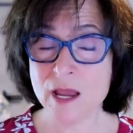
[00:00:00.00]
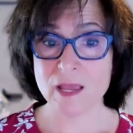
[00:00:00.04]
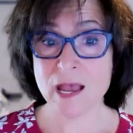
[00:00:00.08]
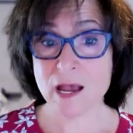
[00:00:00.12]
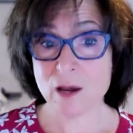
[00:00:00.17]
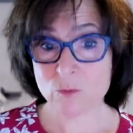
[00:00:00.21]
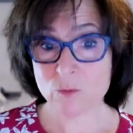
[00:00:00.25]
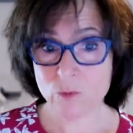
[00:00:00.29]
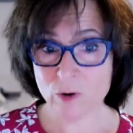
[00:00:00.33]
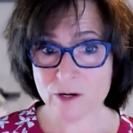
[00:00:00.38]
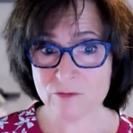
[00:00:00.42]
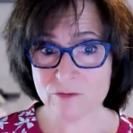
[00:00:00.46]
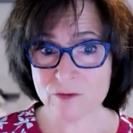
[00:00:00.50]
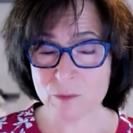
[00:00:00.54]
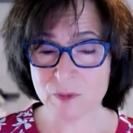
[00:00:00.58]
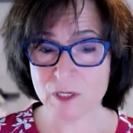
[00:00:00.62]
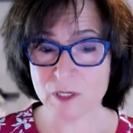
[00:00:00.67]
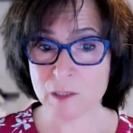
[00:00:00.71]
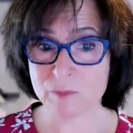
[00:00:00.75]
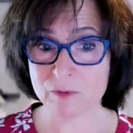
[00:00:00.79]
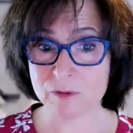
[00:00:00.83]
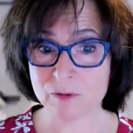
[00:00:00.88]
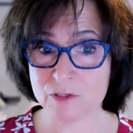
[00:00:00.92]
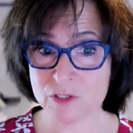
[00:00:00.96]
And one of the
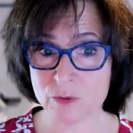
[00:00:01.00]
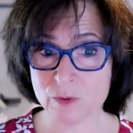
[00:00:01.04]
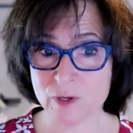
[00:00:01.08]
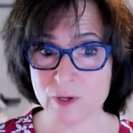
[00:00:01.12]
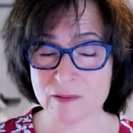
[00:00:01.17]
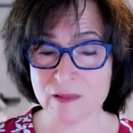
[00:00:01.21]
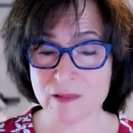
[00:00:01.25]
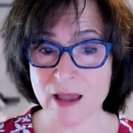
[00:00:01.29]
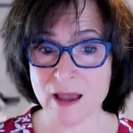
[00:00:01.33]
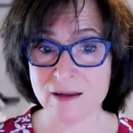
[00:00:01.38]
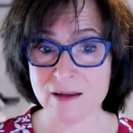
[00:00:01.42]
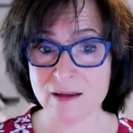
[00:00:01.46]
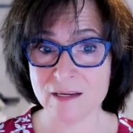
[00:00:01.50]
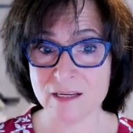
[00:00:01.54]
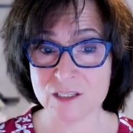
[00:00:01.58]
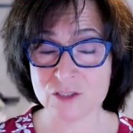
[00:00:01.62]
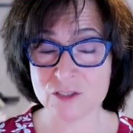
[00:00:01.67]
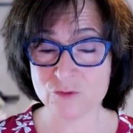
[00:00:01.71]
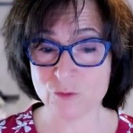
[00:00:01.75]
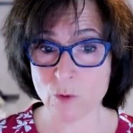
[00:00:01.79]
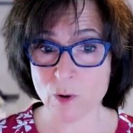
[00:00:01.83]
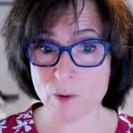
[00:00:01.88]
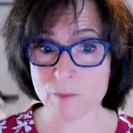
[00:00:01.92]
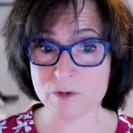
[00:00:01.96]
people doing that
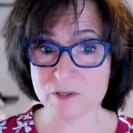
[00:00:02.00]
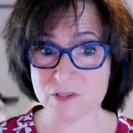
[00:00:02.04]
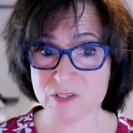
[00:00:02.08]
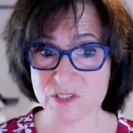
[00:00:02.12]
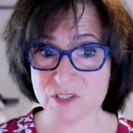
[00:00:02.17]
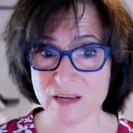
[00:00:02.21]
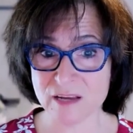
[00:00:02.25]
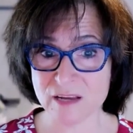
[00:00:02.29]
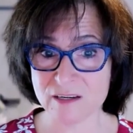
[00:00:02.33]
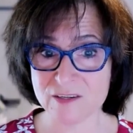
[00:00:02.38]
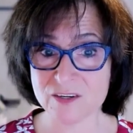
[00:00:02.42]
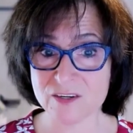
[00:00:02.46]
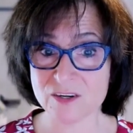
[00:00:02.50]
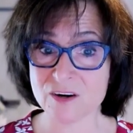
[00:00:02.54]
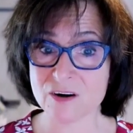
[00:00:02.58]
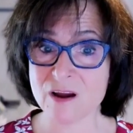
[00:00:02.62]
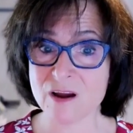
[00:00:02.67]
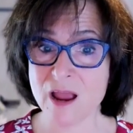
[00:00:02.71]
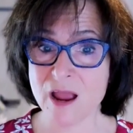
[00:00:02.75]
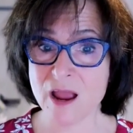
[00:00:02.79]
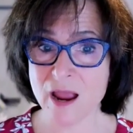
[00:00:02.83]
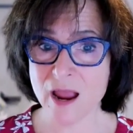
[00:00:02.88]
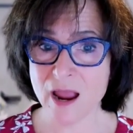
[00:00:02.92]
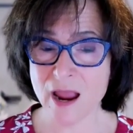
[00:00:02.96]
is former
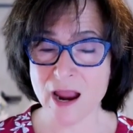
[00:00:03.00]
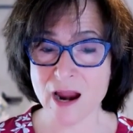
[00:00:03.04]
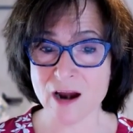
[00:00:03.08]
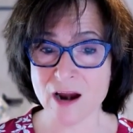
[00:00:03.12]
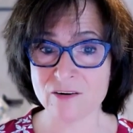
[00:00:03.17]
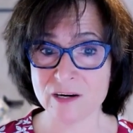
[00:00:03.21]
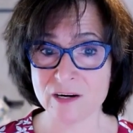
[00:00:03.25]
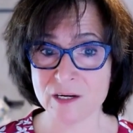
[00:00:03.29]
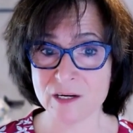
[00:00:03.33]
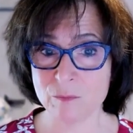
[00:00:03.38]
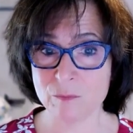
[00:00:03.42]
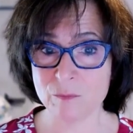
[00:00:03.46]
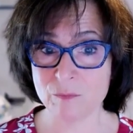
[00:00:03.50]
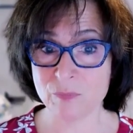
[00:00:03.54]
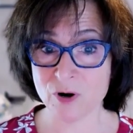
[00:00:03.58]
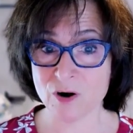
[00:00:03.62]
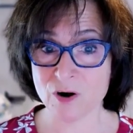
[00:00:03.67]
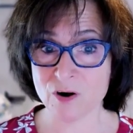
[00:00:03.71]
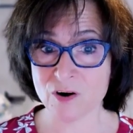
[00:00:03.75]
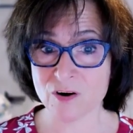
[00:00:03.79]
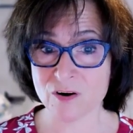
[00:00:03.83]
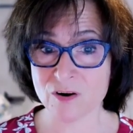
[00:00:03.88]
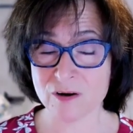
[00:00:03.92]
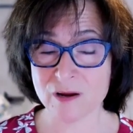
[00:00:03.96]
Senator Aaron
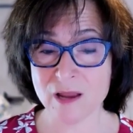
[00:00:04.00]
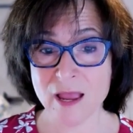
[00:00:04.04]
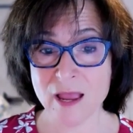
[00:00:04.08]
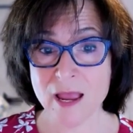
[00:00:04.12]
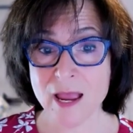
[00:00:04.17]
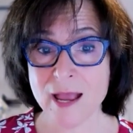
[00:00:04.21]
Burr.